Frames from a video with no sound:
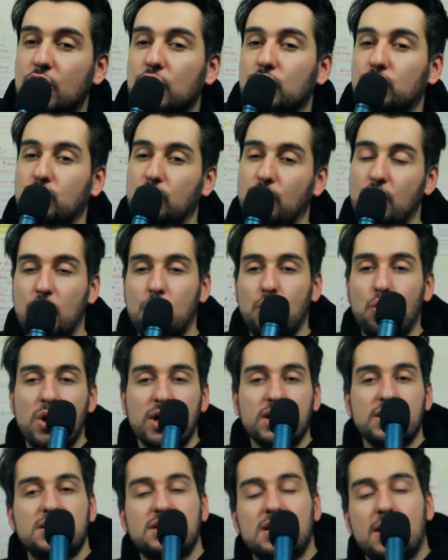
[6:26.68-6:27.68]
to go
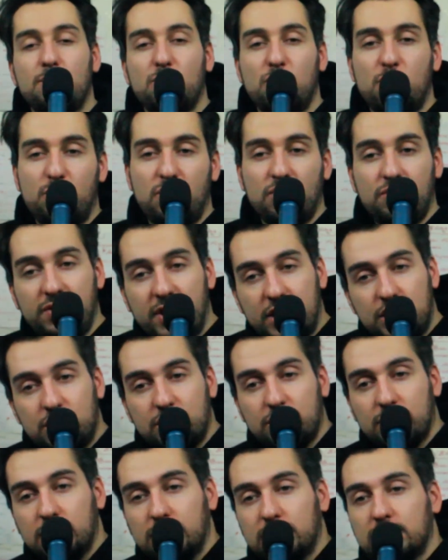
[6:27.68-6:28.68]
one step more
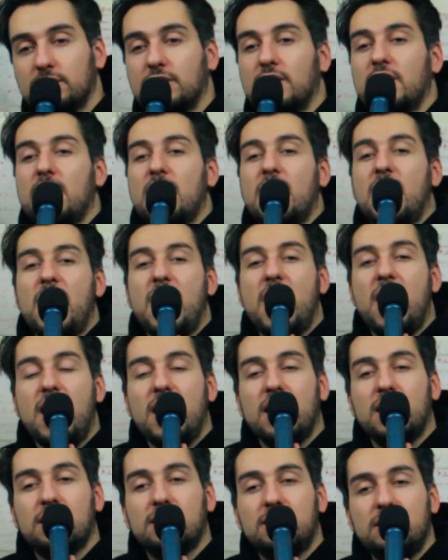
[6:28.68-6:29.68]
professional
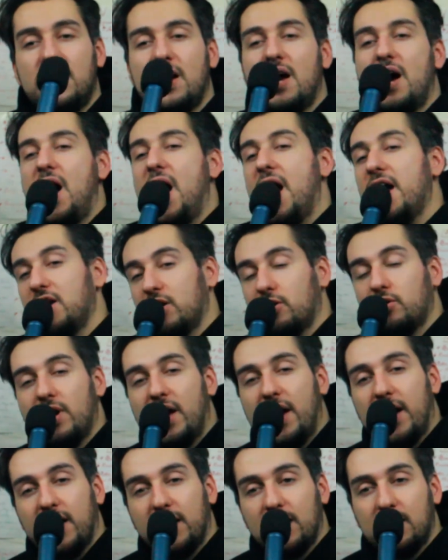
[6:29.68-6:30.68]
and yeah i know
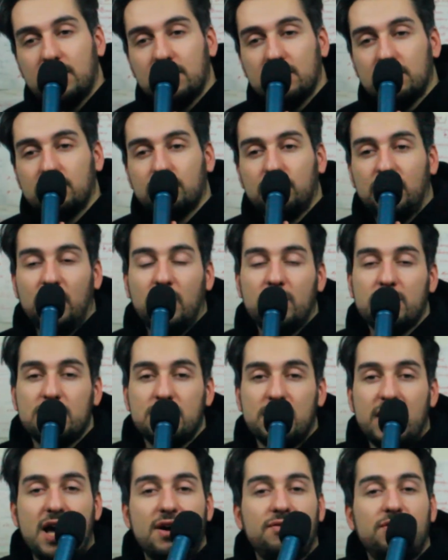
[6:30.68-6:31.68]
like
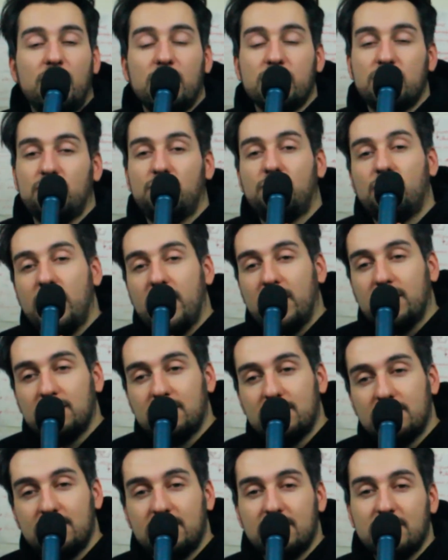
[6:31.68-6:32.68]
because i have also
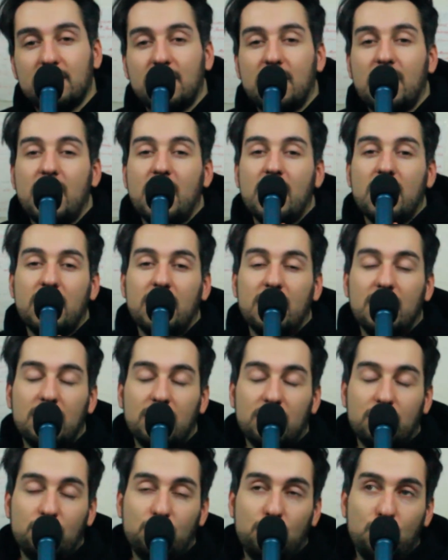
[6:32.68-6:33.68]
friends
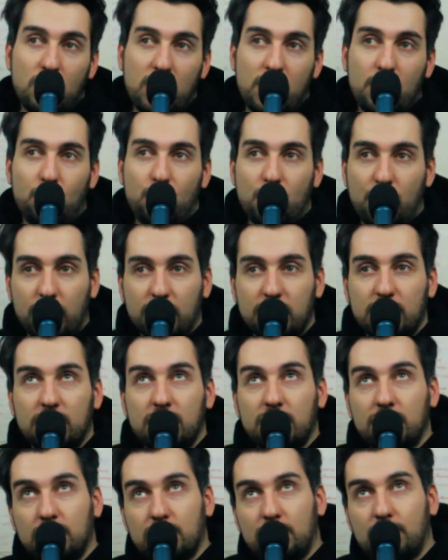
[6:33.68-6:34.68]
who are
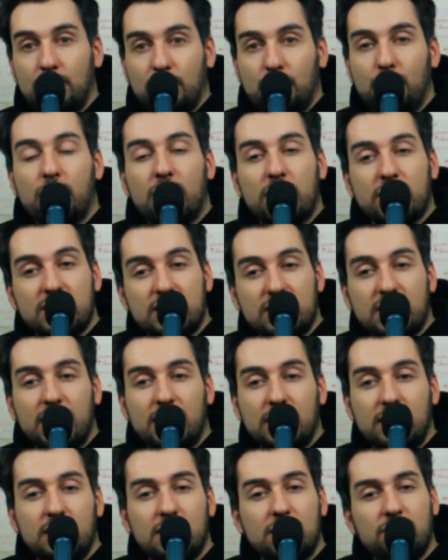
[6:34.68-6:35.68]
working or who are
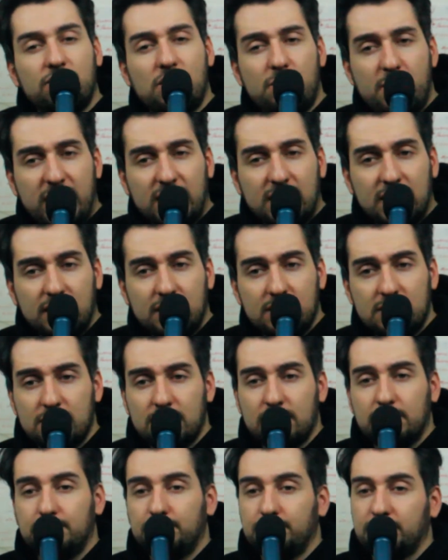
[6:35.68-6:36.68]
studying
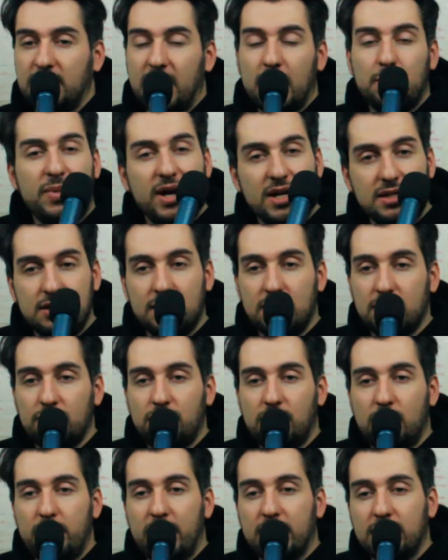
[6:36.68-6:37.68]
informatics, like basic
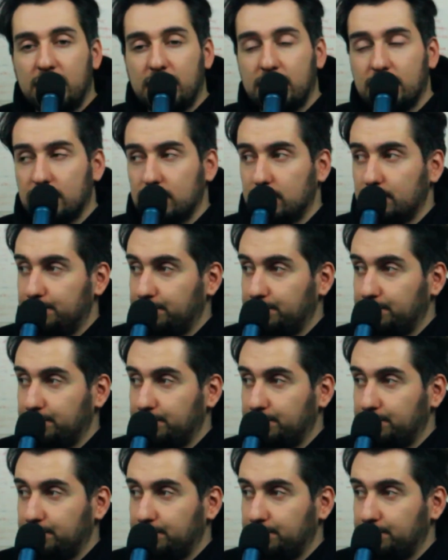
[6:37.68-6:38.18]
informatics.